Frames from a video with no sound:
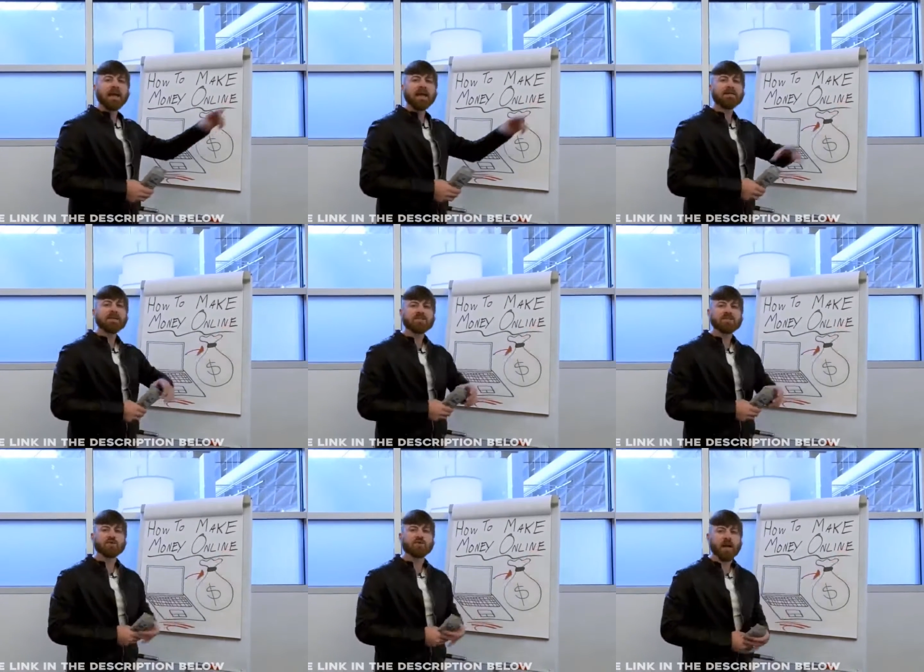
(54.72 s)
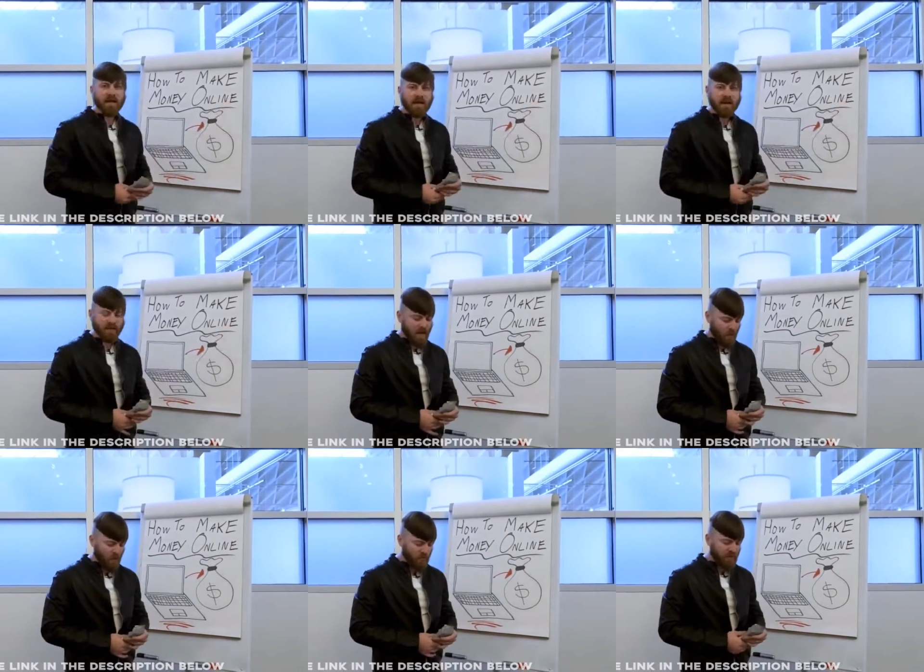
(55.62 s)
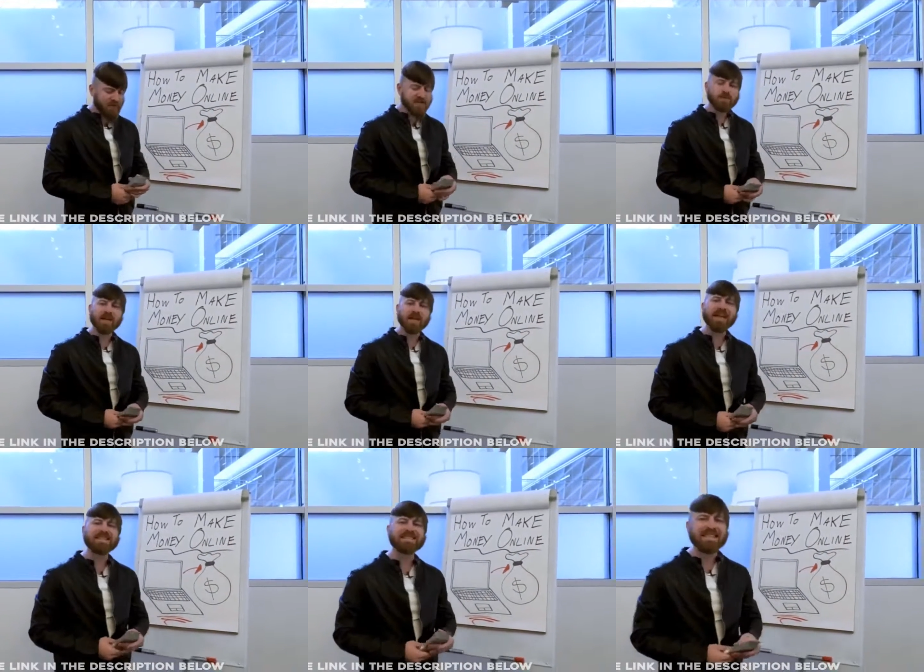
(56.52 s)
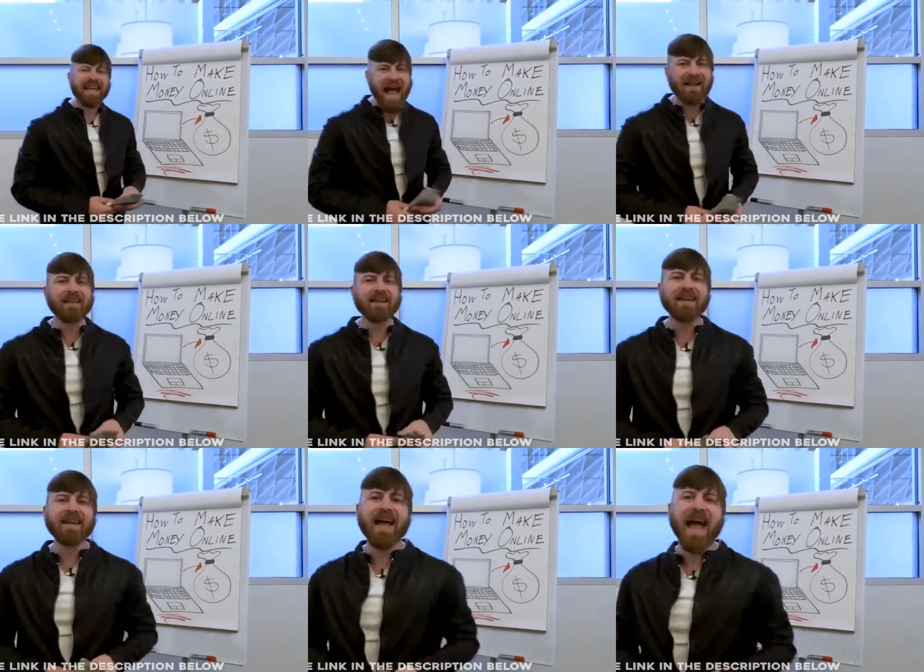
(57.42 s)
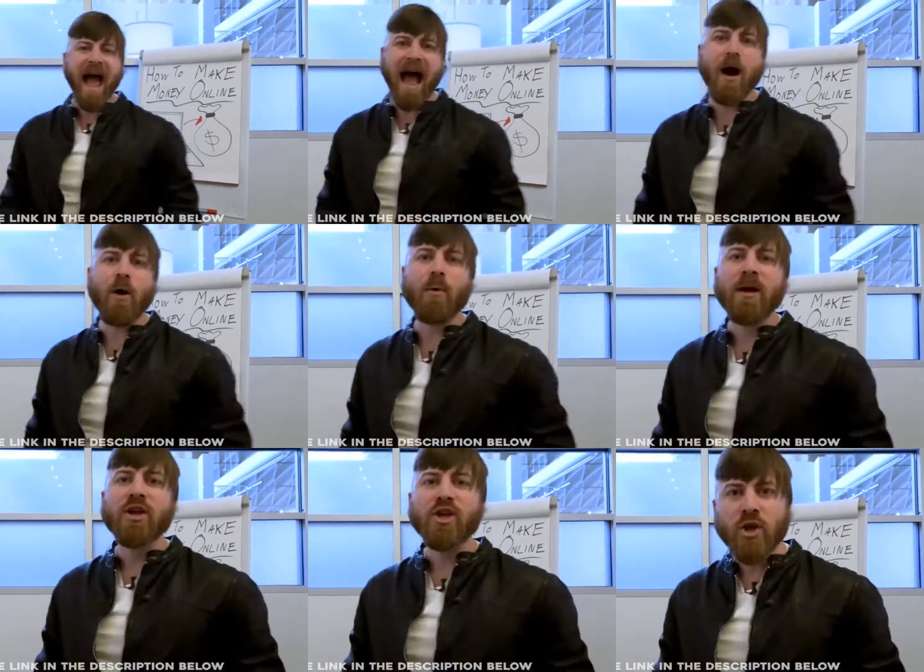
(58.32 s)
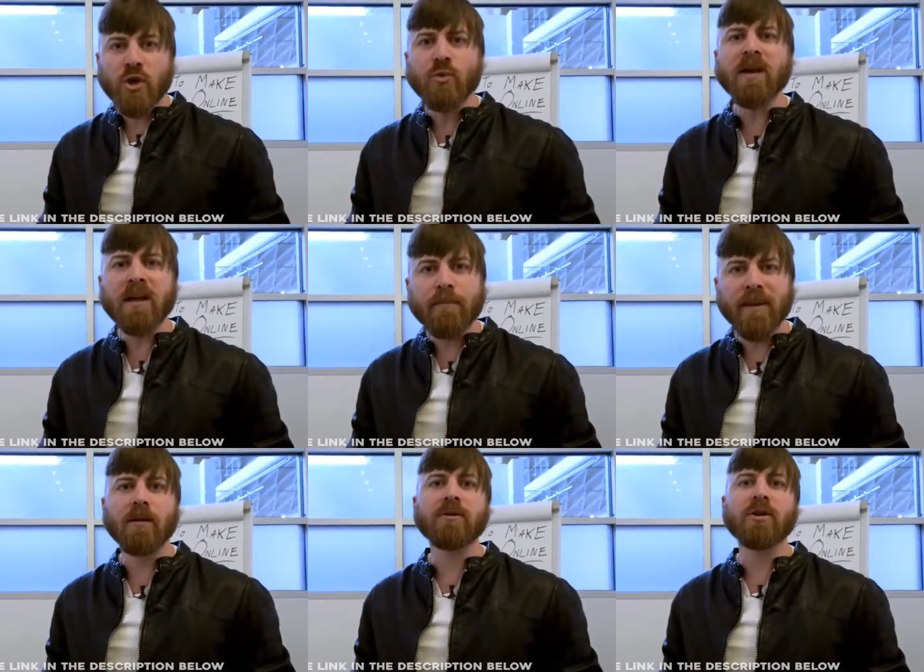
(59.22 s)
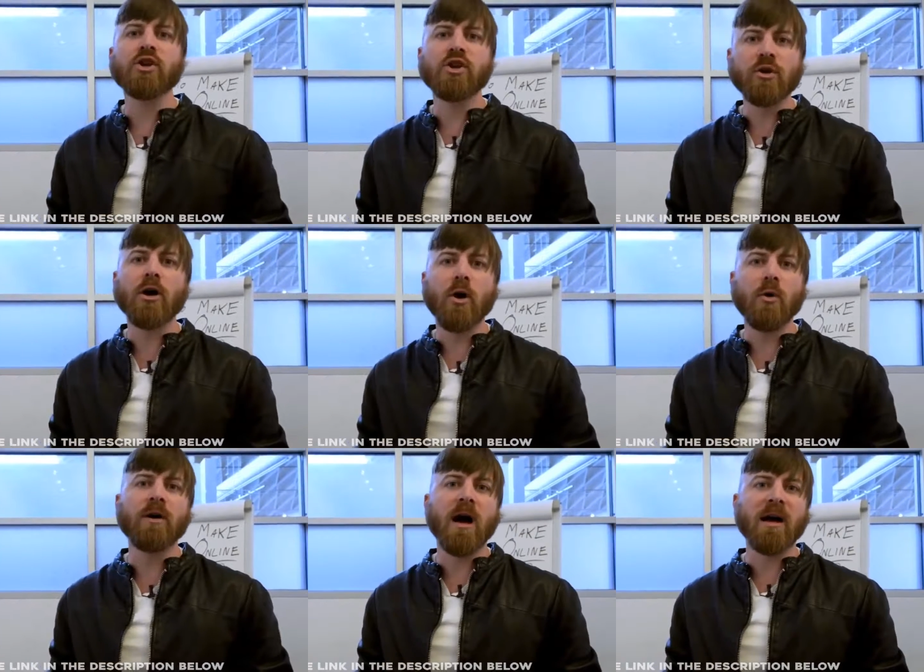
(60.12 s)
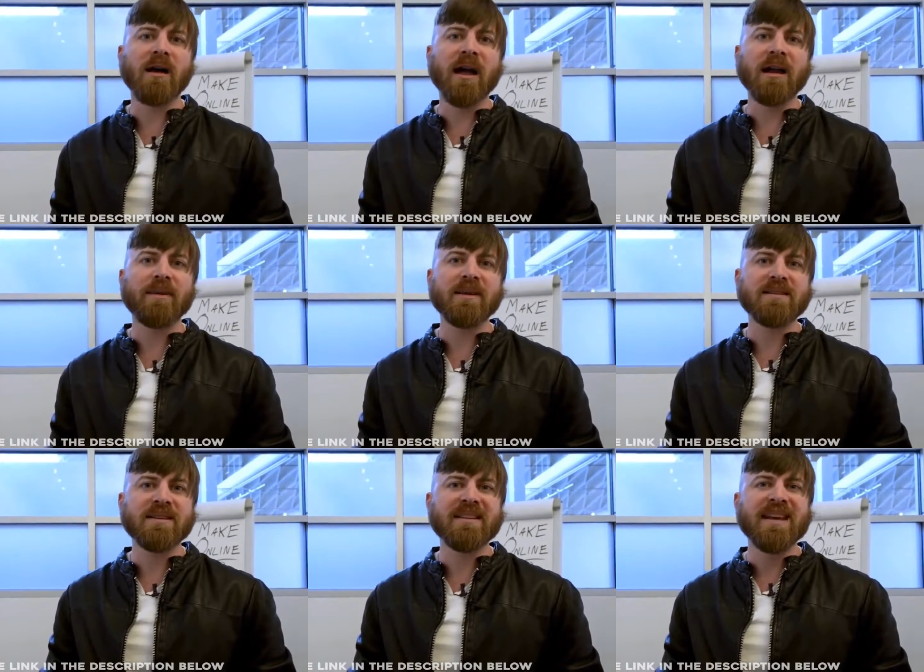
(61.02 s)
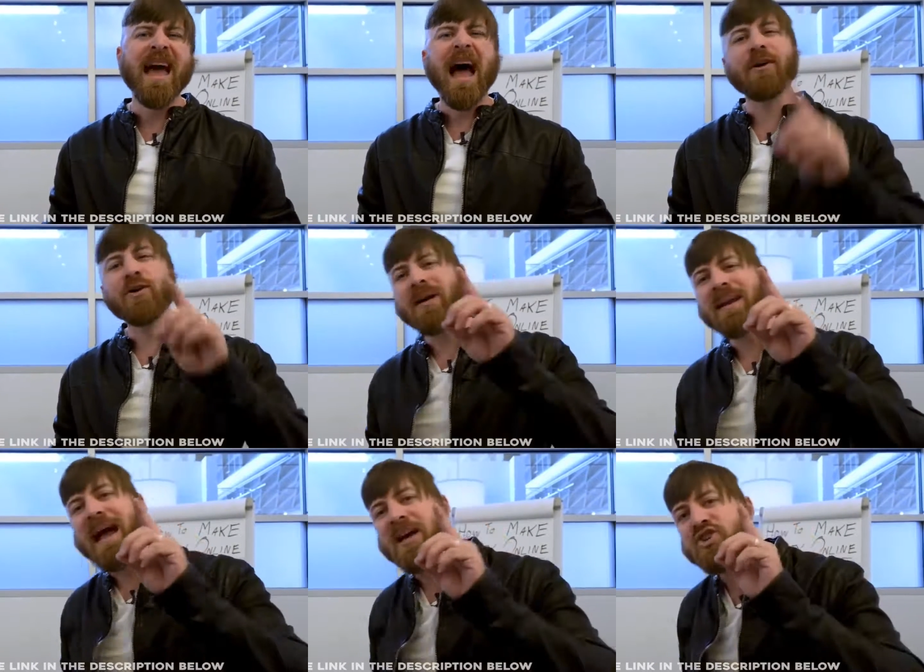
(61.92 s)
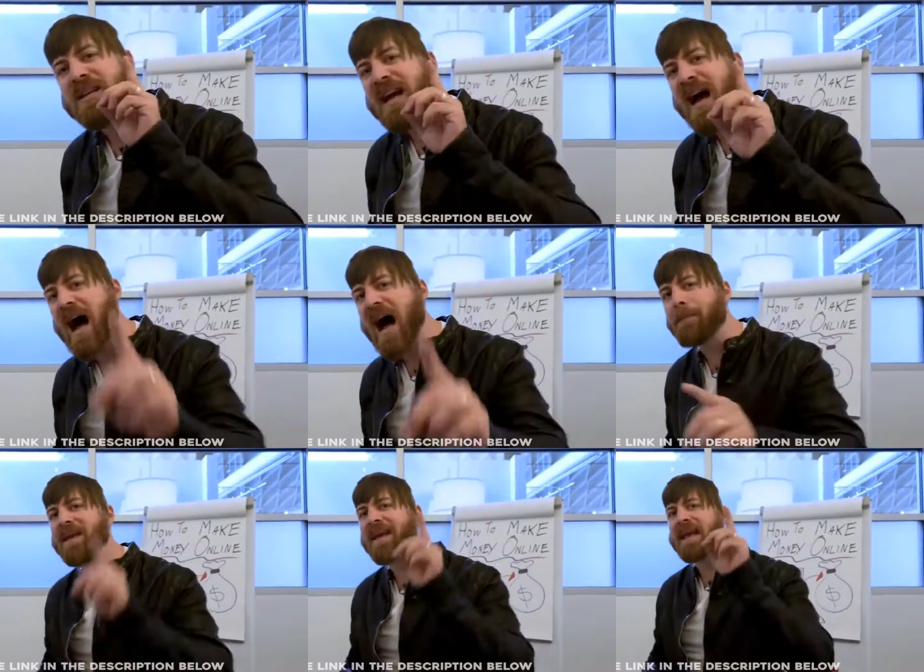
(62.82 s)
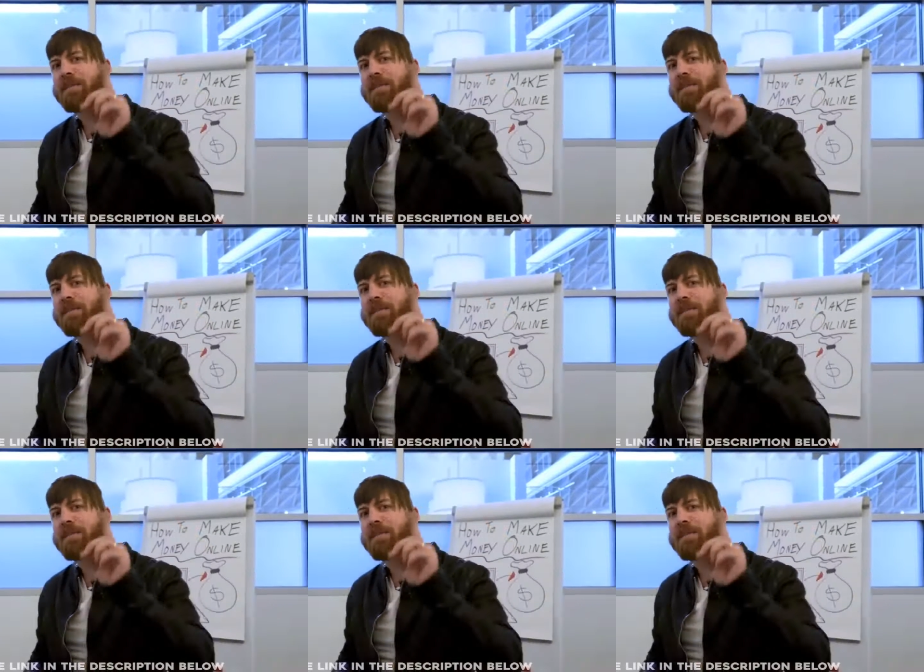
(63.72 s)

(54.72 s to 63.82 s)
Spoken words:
in this training that I'm holding this week exactly how you can build your own online business, how you can actually copy